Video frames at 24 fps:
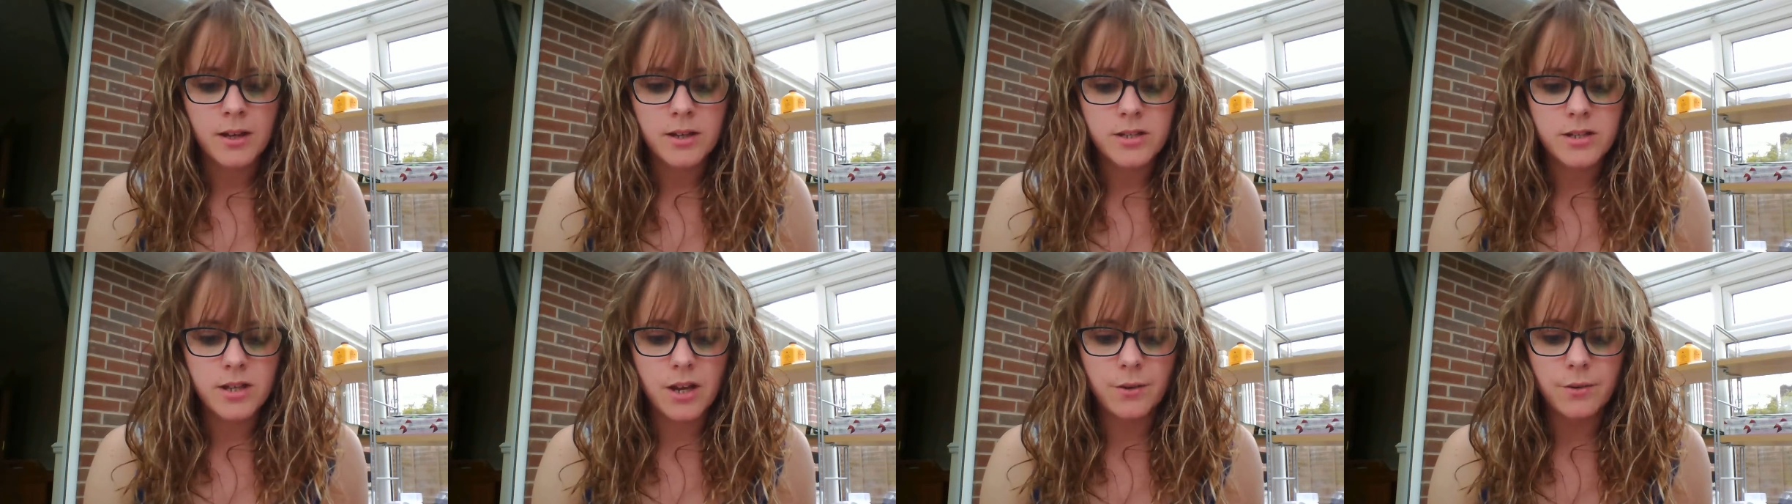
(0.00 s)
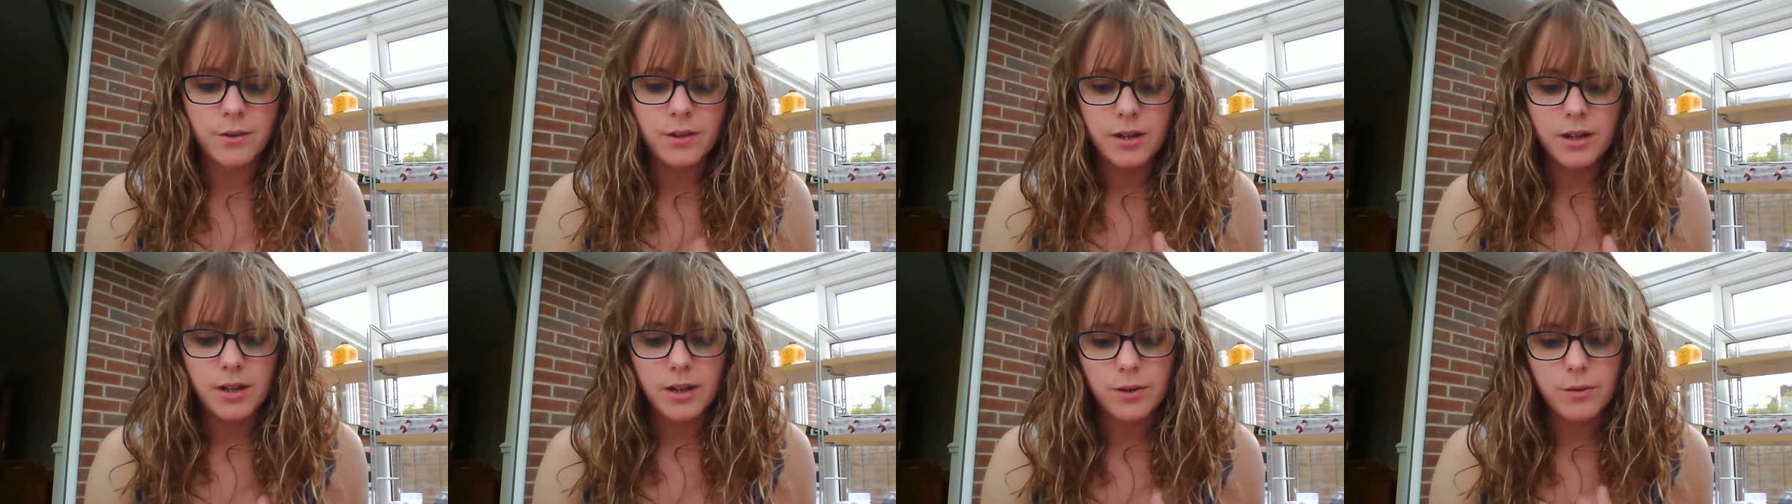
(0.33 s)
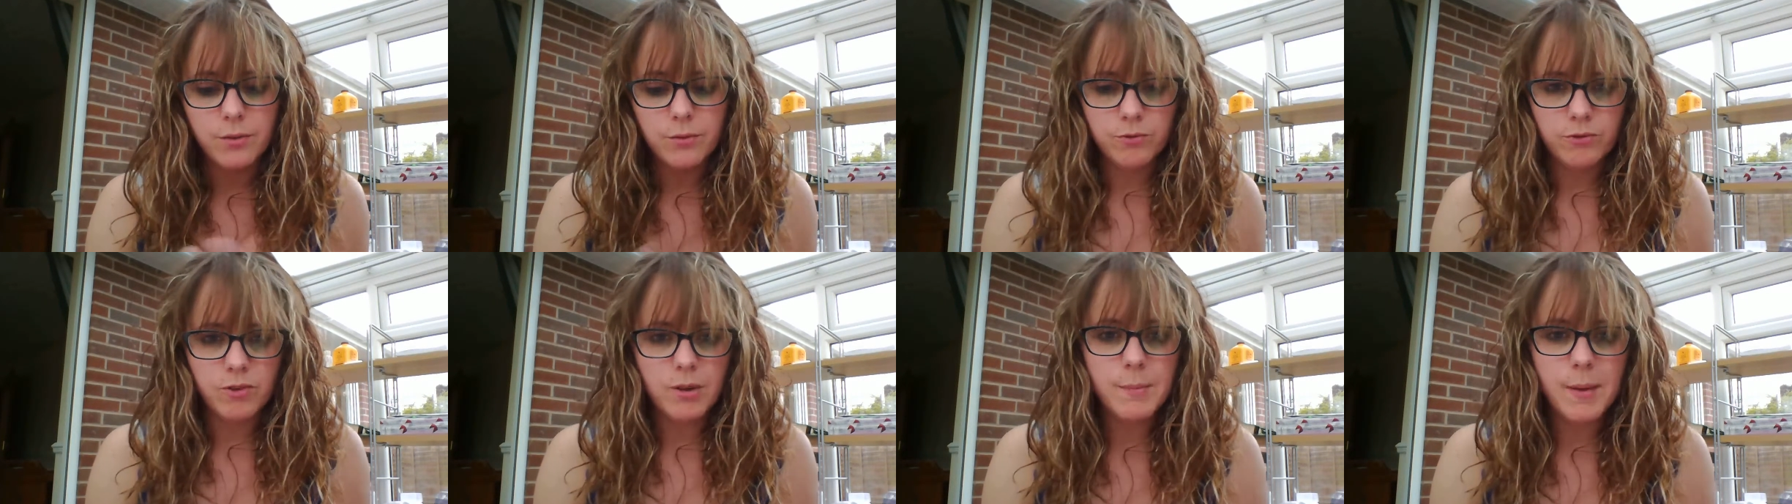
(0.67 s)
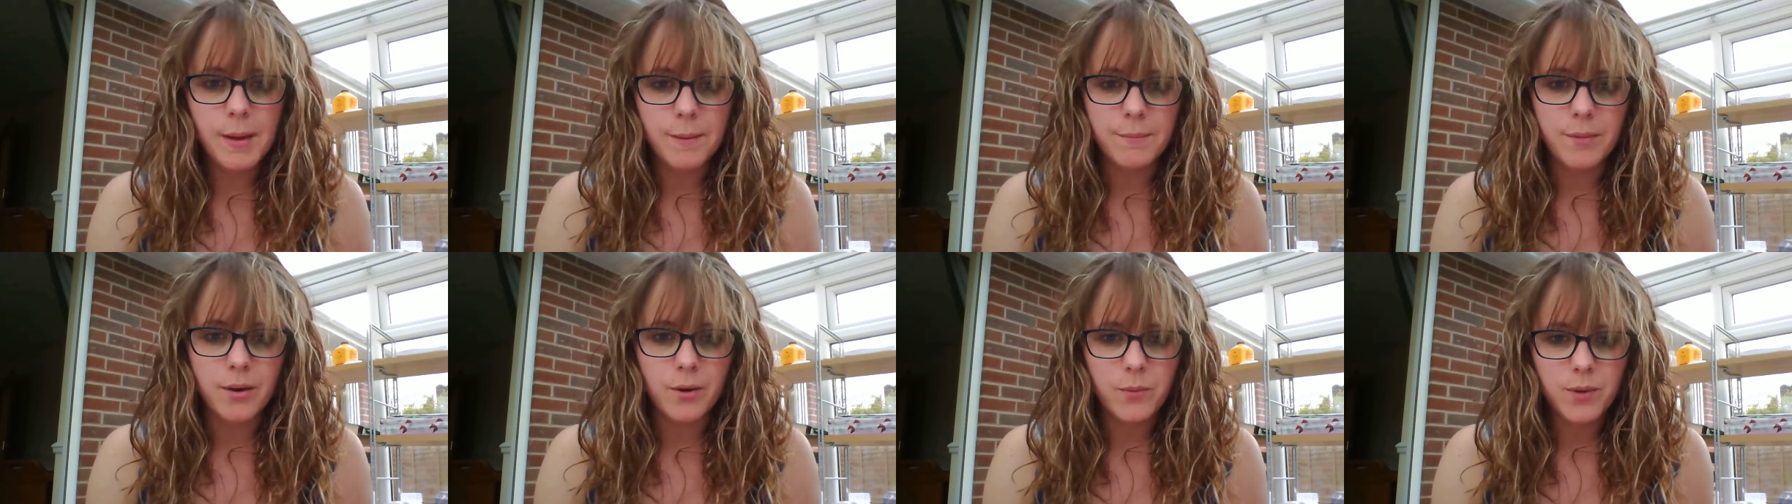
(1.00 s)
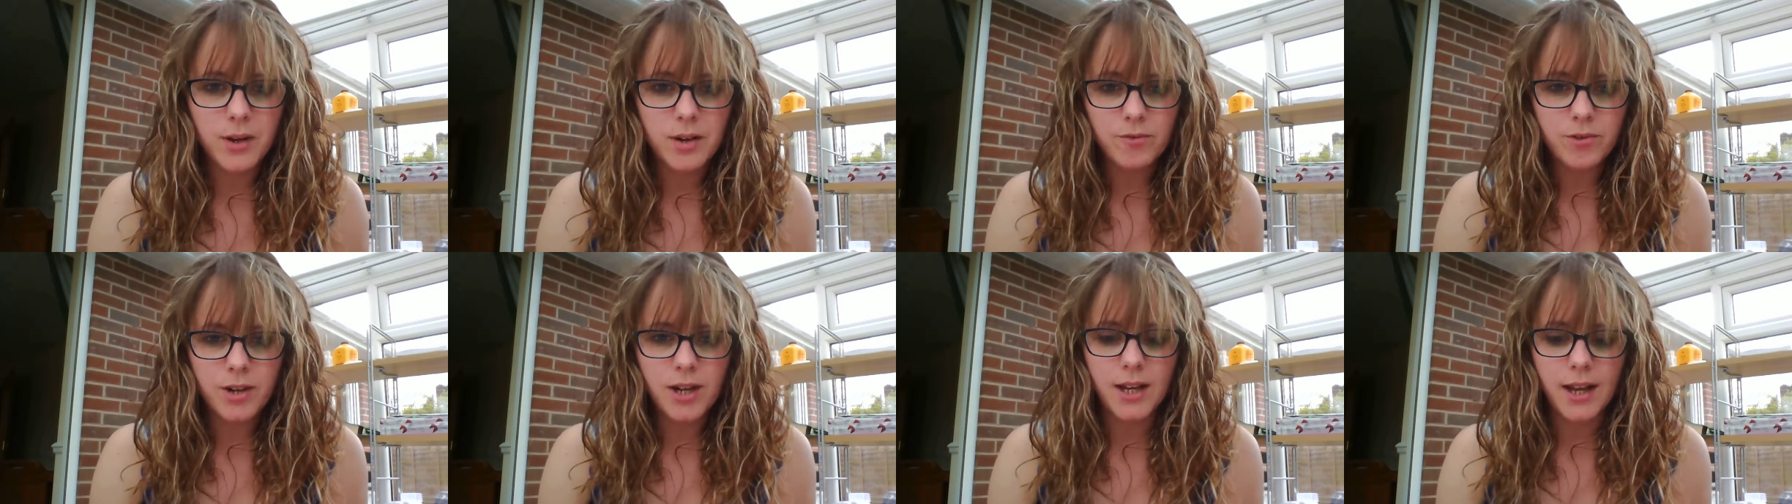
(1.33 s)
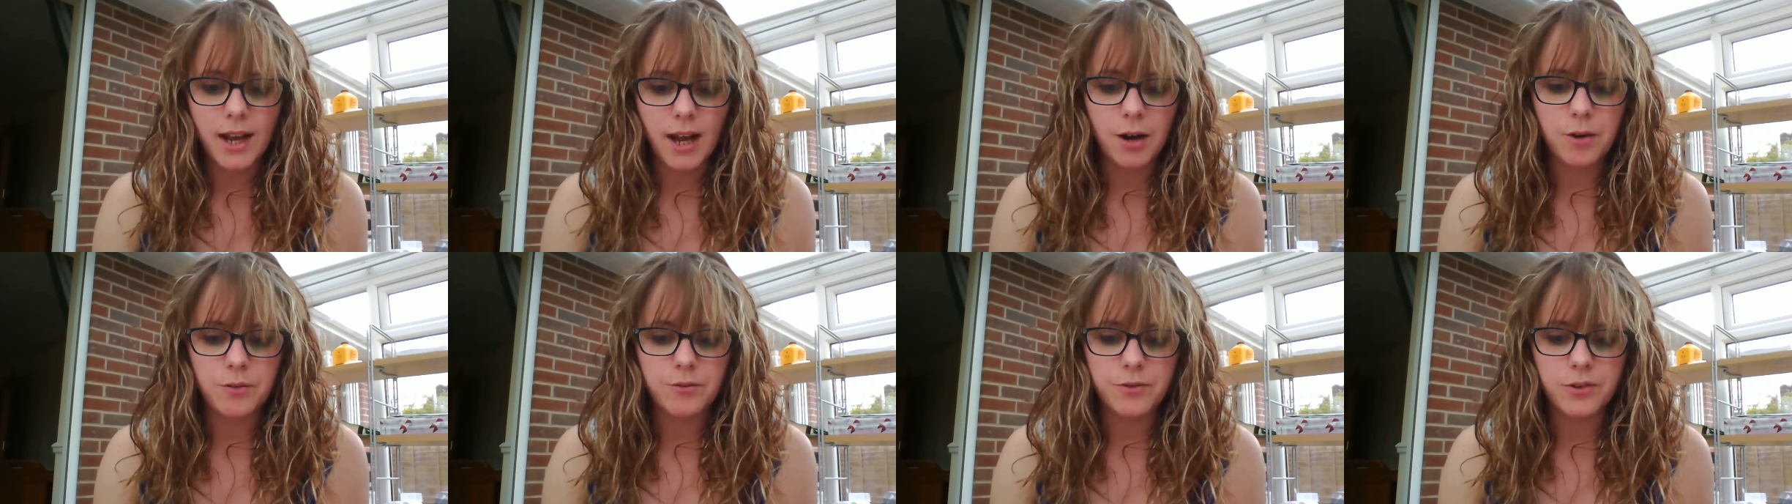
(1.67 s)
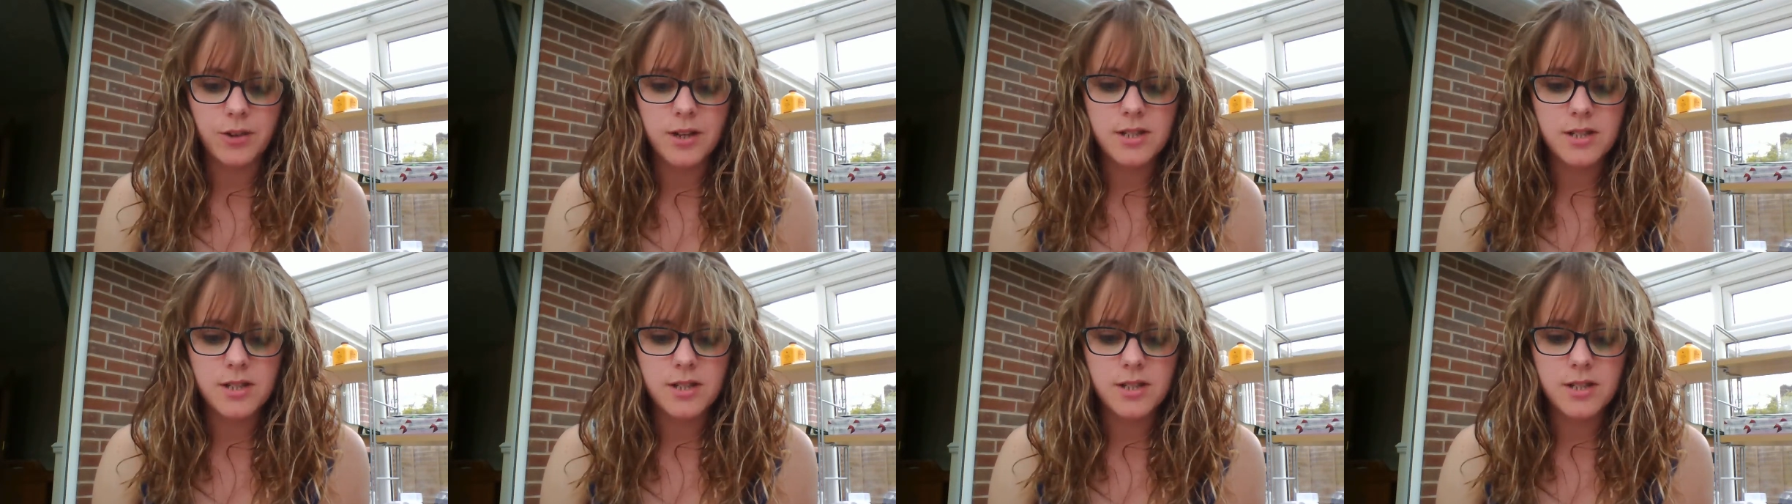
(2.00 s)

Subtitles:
So remember, we're really helpful.